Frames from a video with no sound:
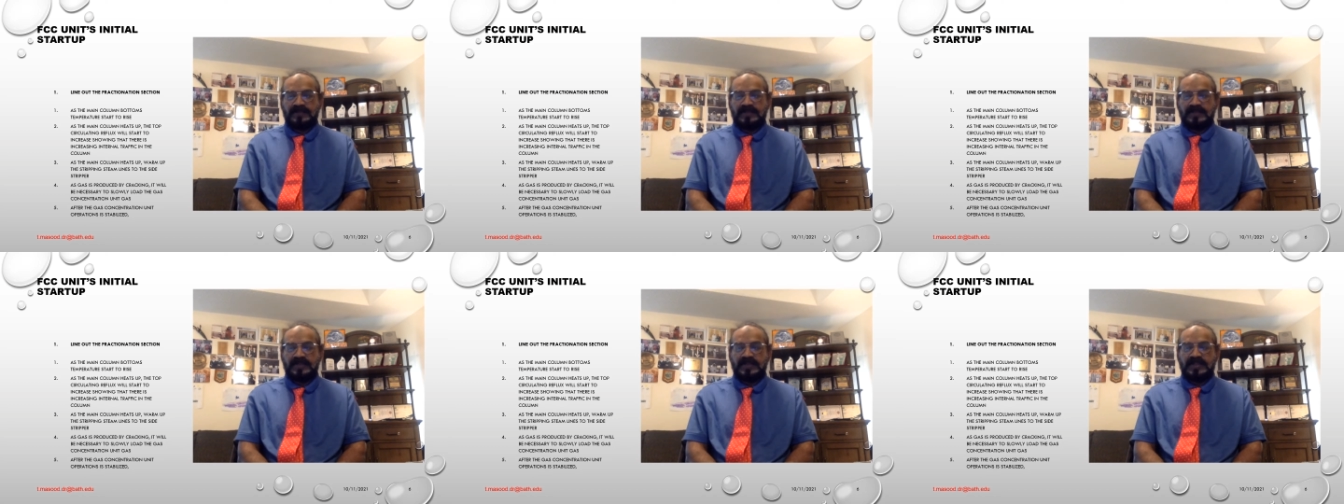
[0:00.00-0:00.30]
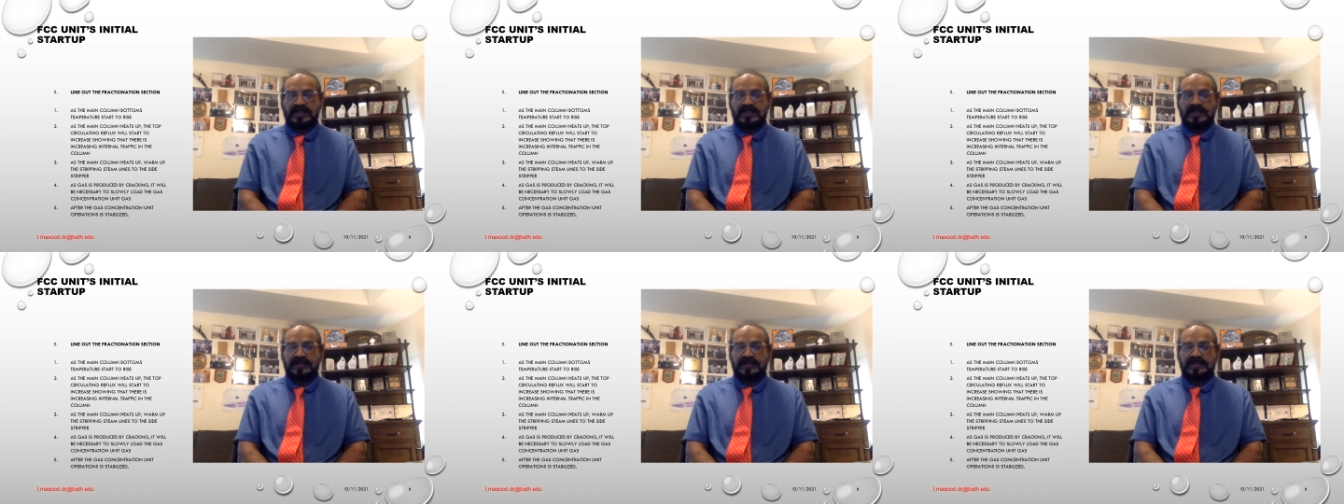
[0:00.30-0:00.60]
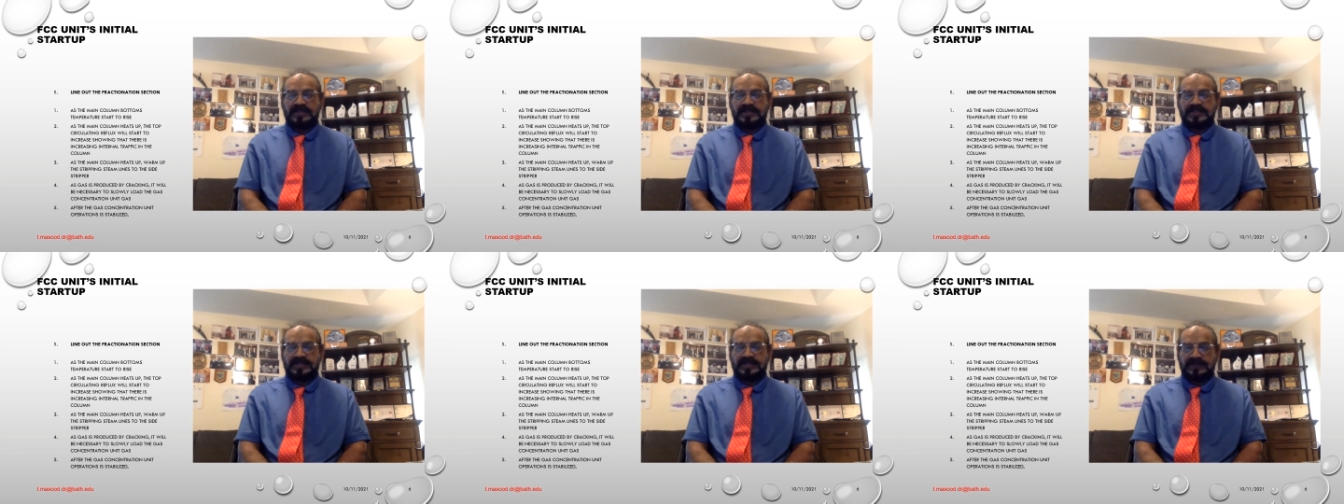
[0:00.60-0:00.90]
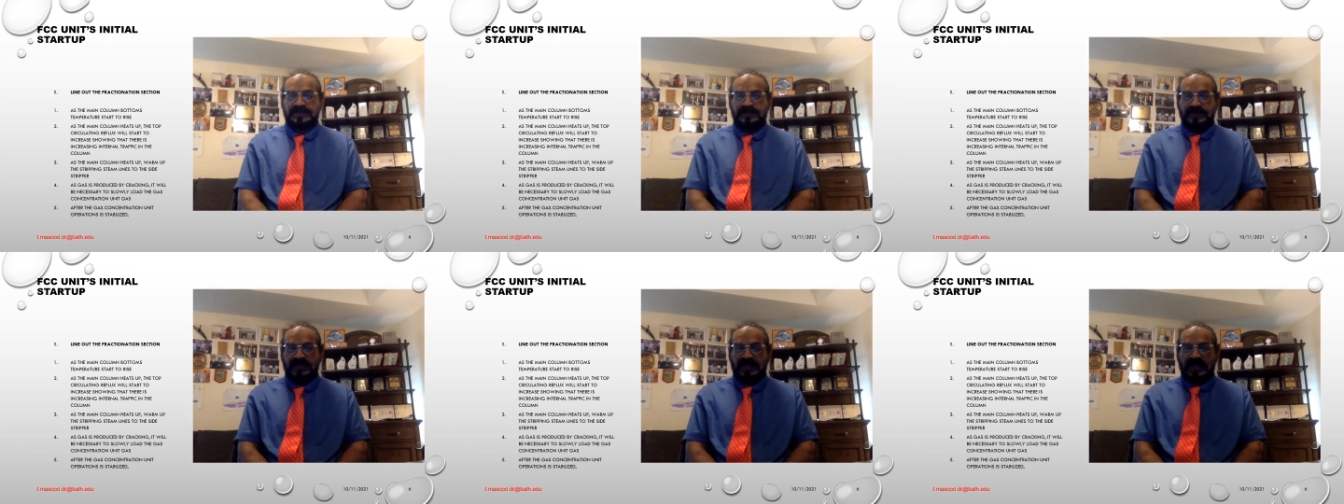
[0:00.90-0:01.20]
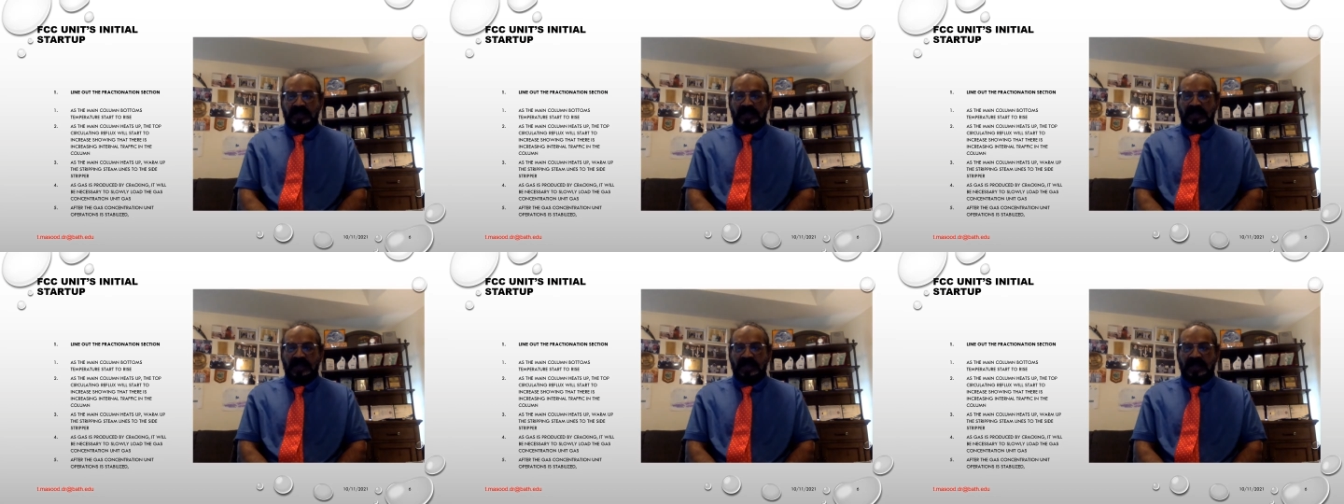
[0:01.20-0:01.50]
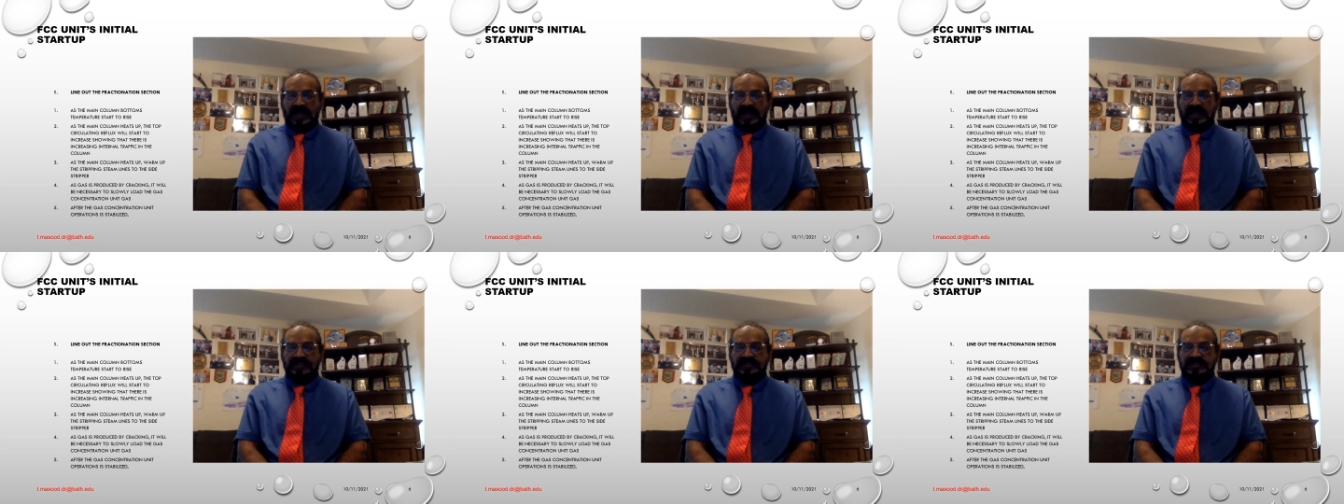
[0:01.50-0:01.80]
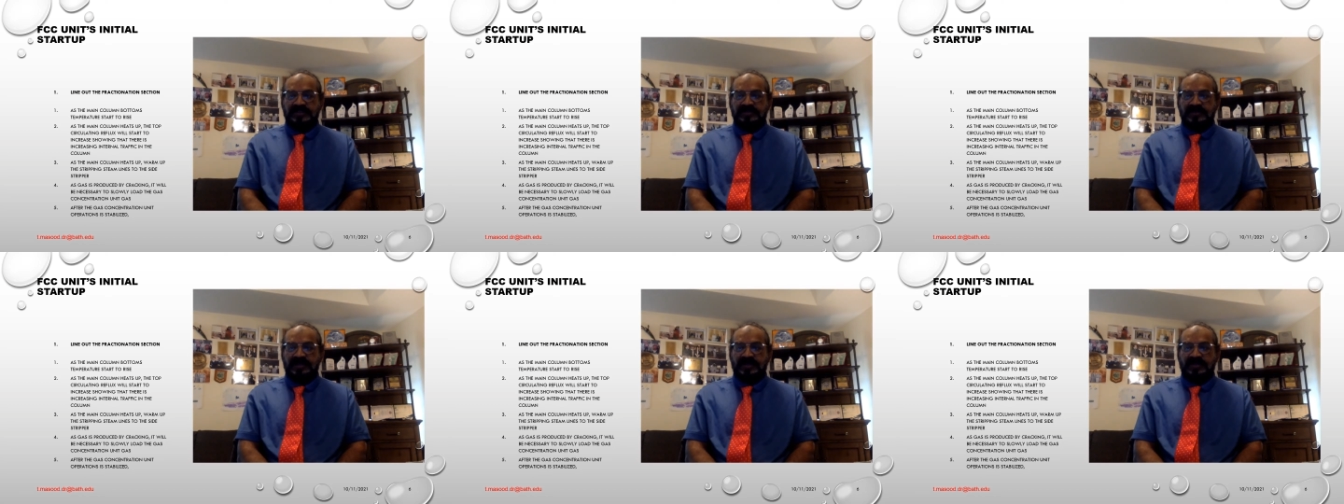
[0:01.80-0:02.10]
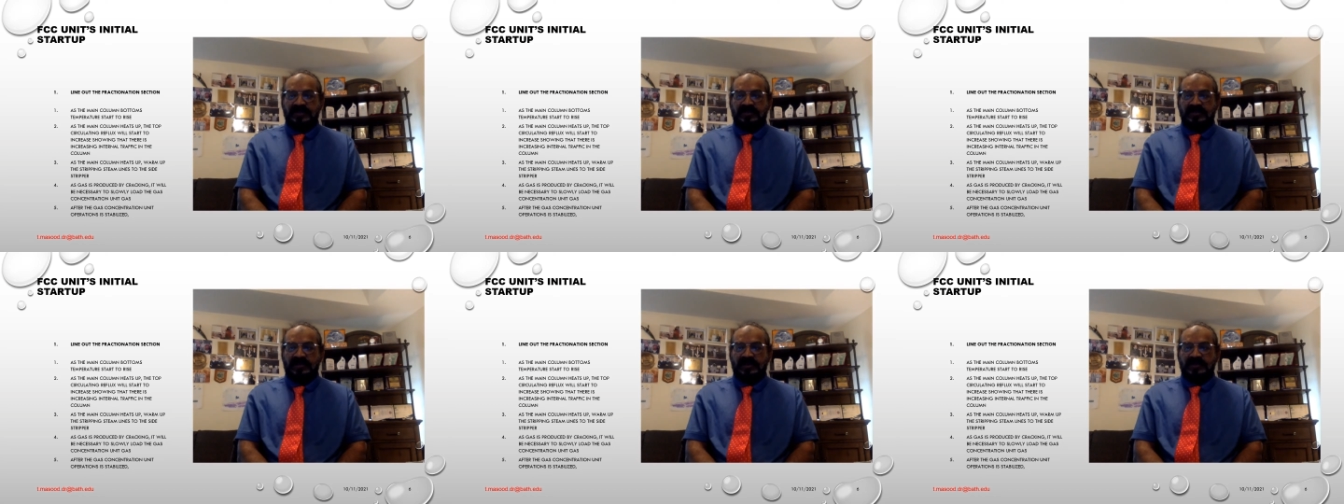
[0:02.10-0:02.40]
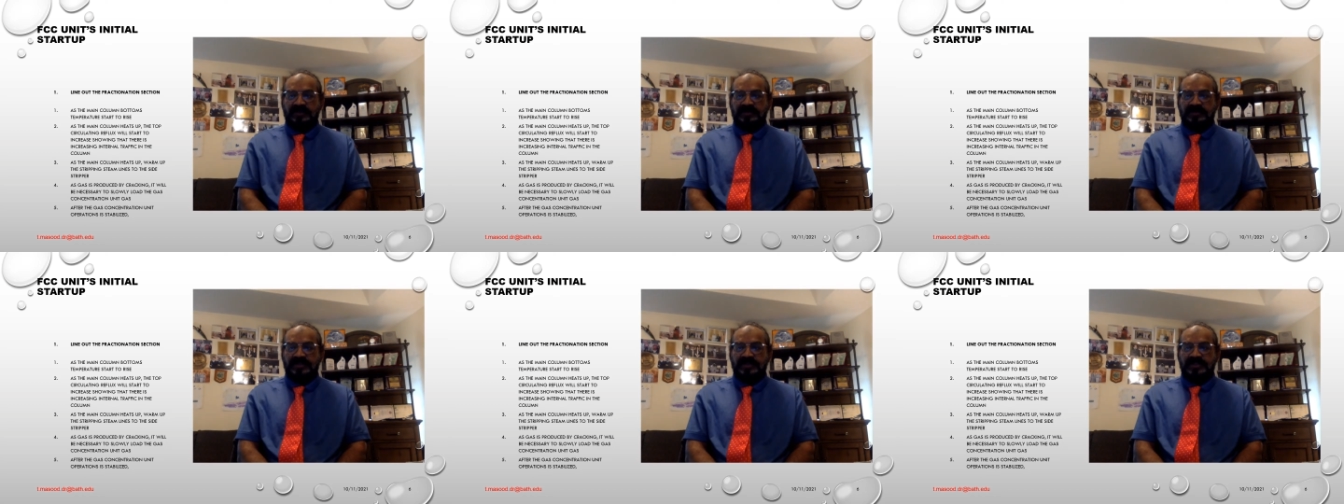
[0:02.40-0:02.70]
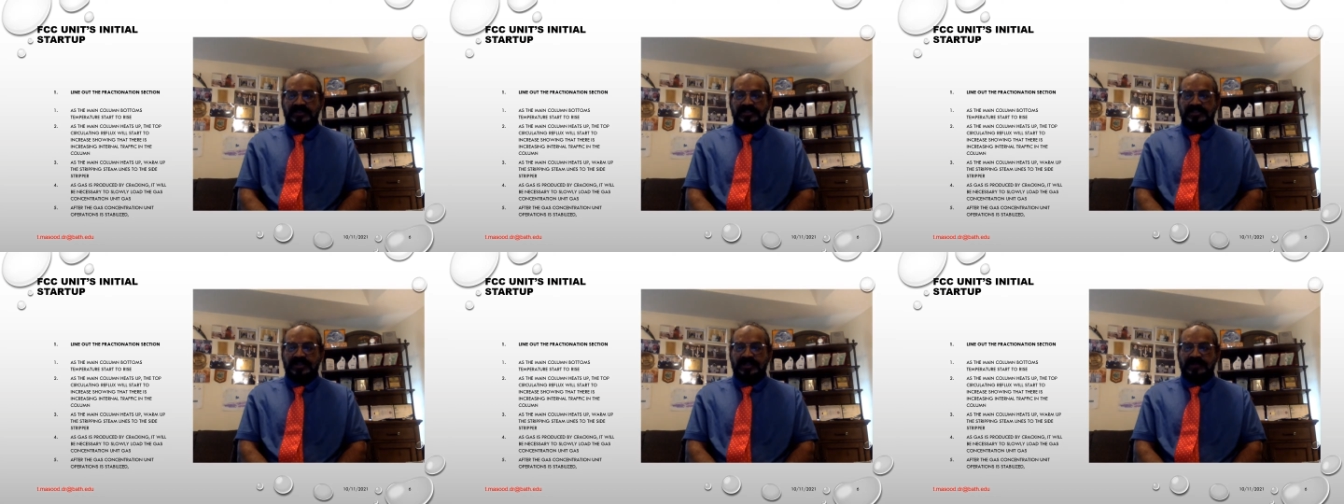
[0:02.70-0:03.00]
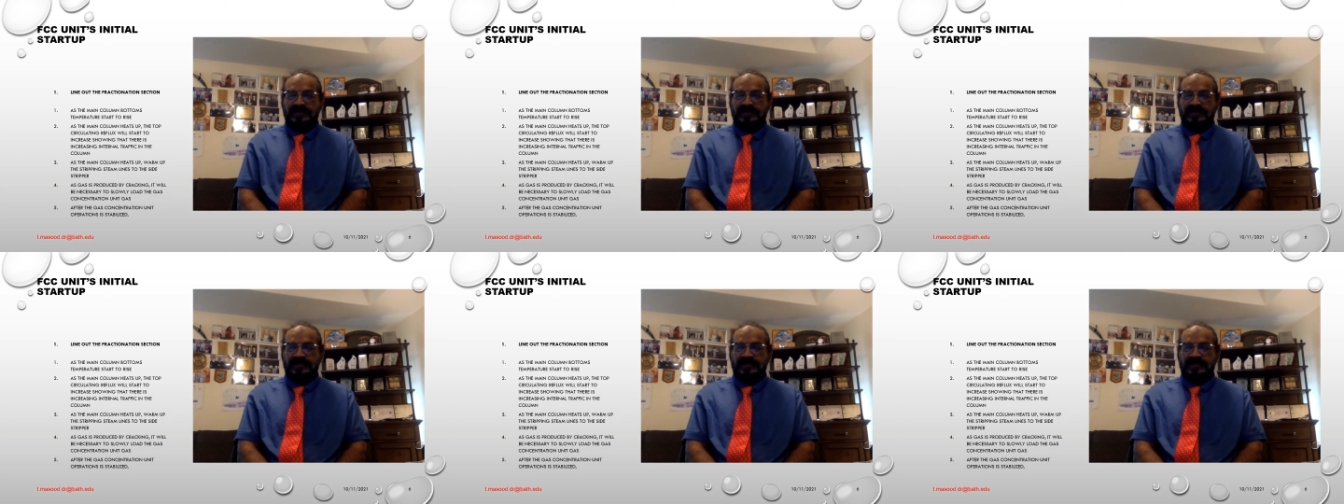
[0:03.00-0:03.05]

Number 3. As the main column heats up,